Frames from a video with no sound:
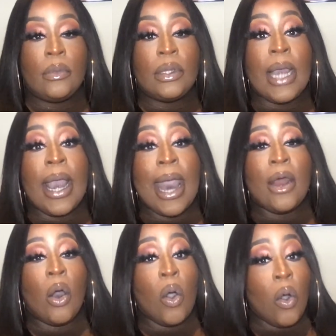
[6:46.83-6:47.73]
They had
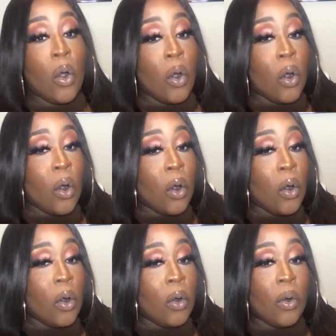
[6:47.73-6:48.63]
a
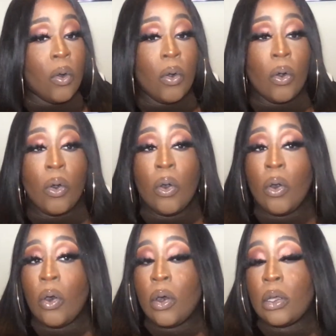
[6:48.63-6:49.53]
whole
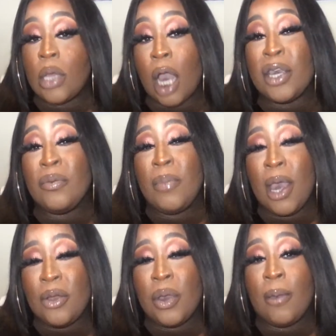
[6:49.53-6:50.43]

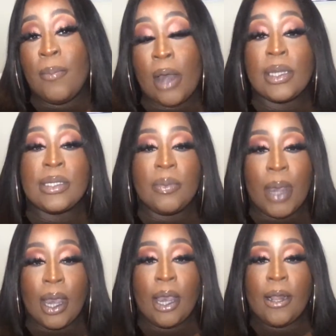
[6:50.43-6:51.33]
documentary about this man.